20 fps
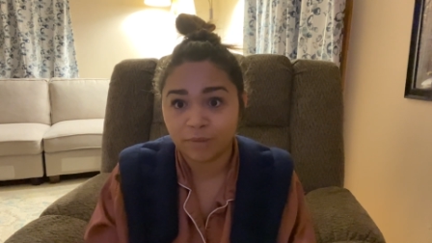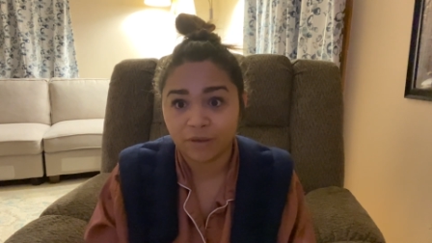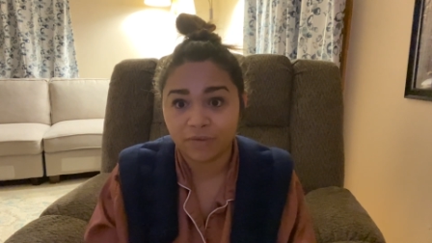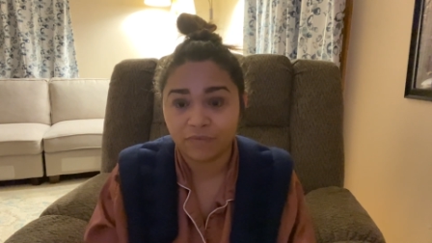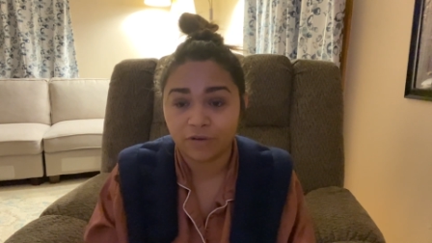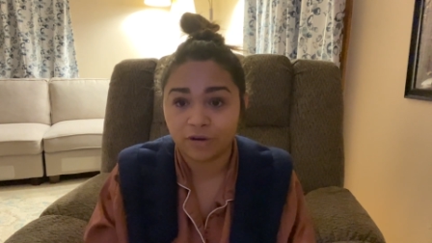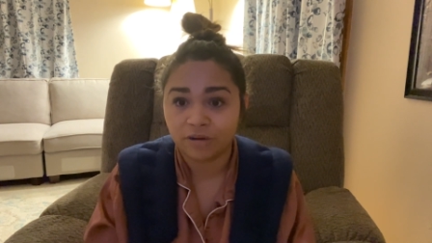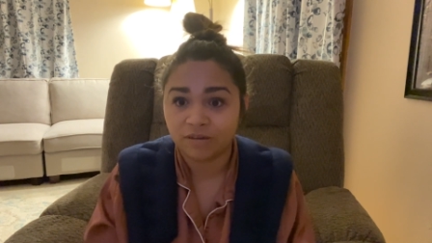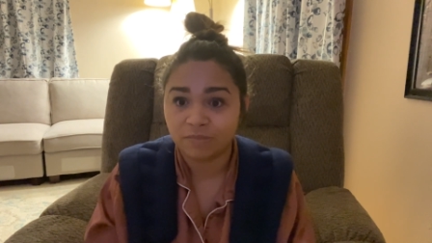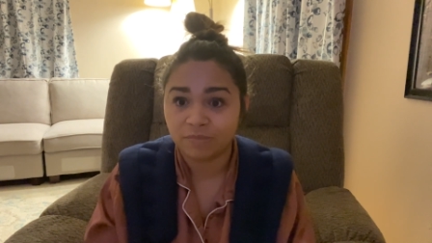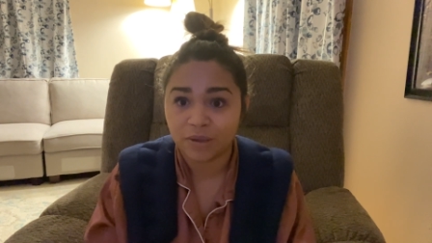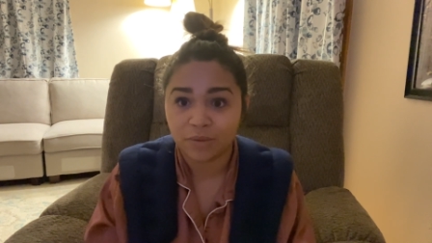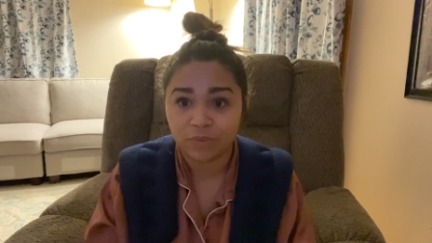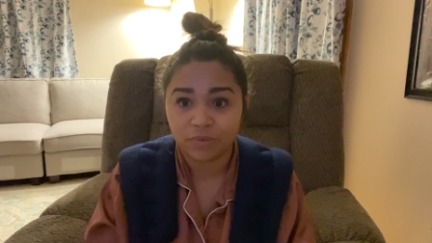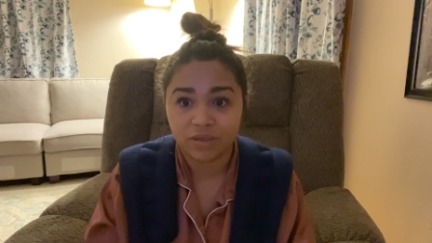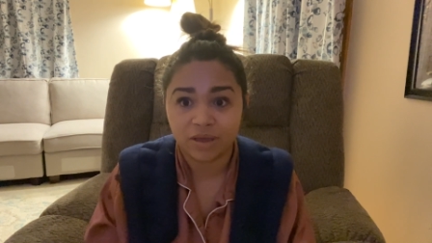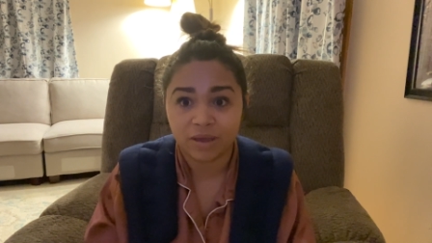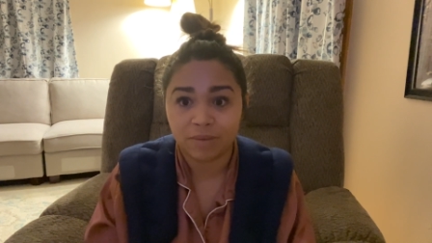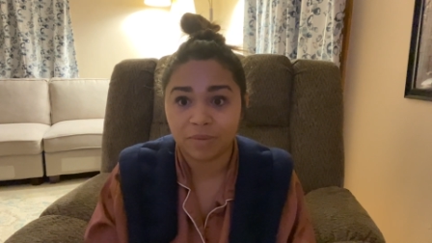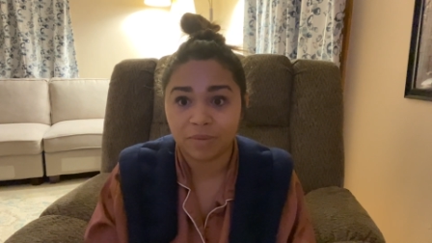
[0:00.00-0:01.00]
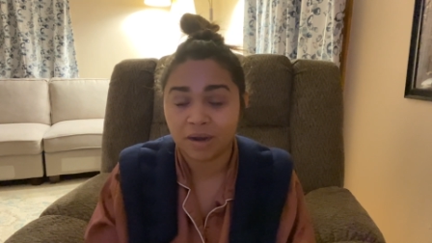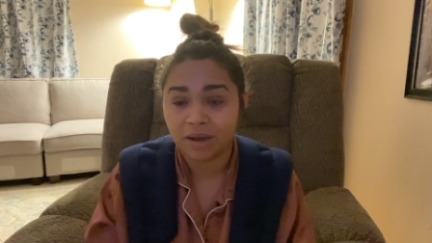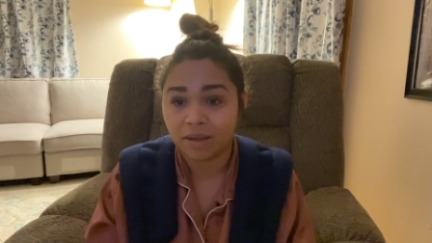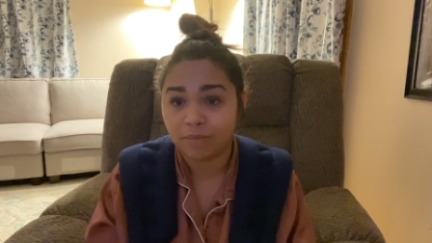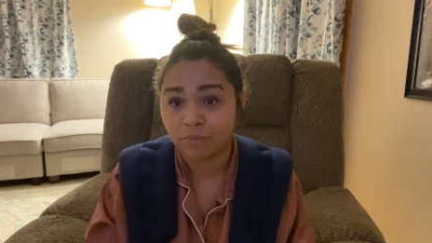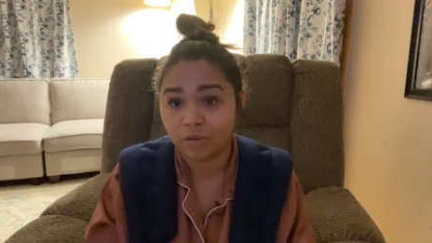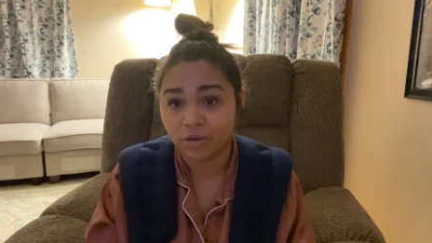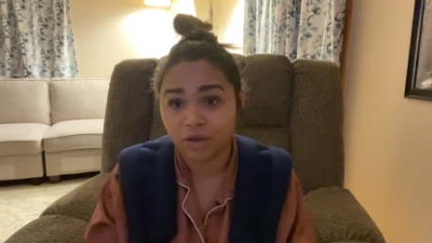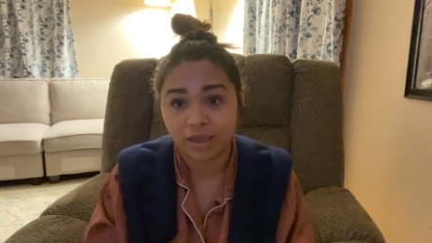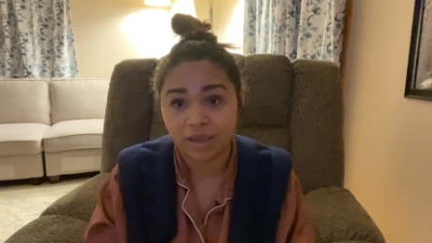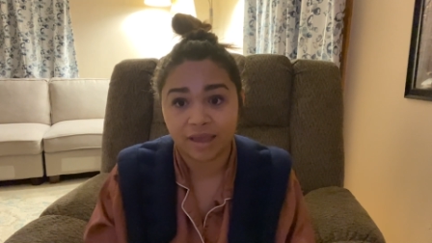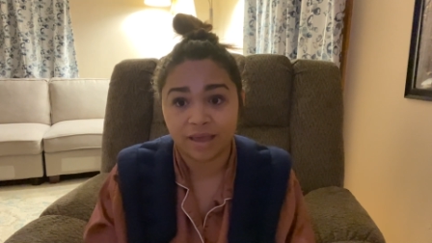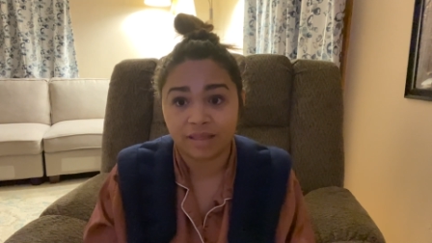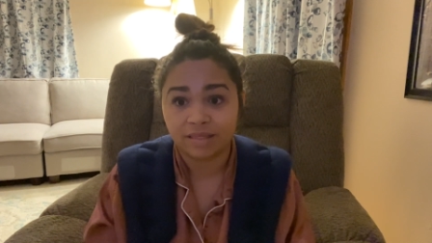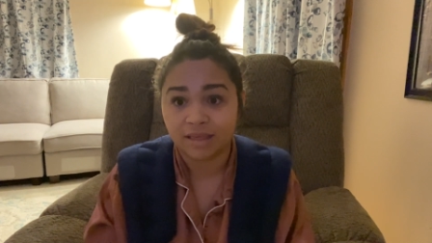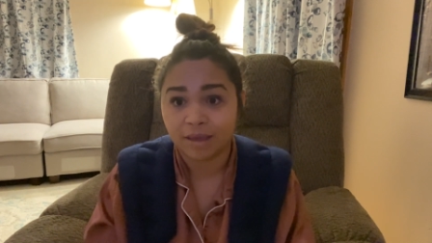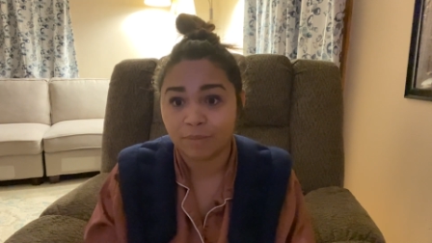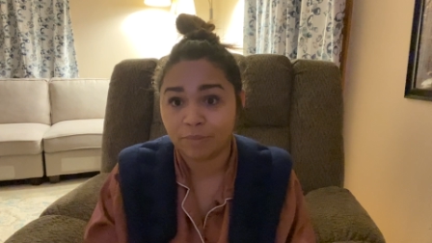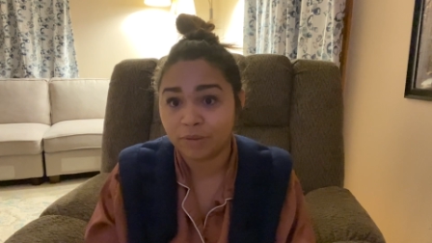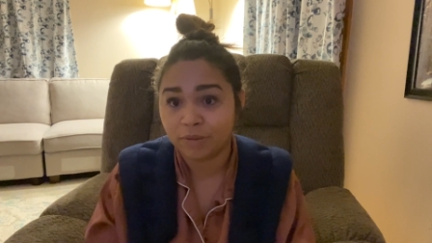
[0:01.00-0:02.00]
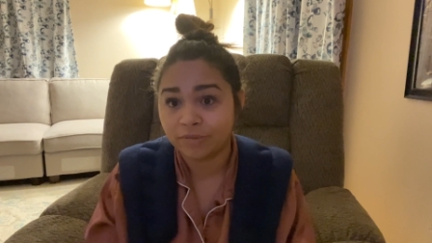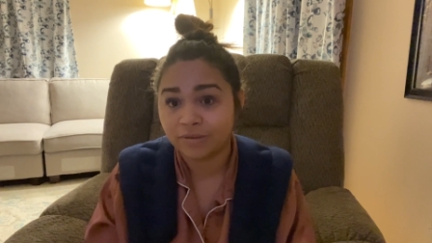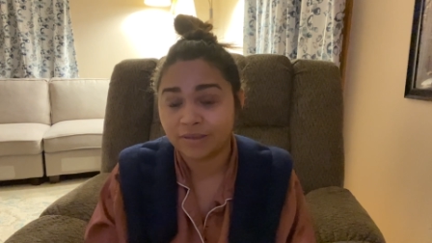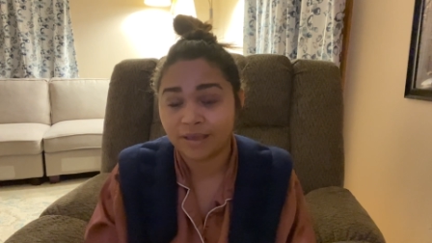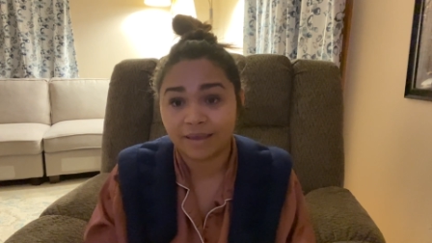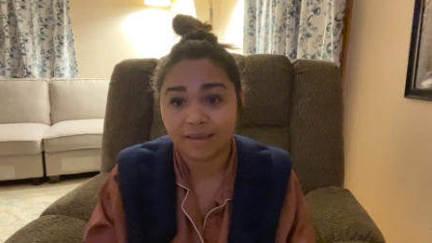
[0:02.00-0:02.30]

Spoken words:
first meet with him and him looking at them, he was like,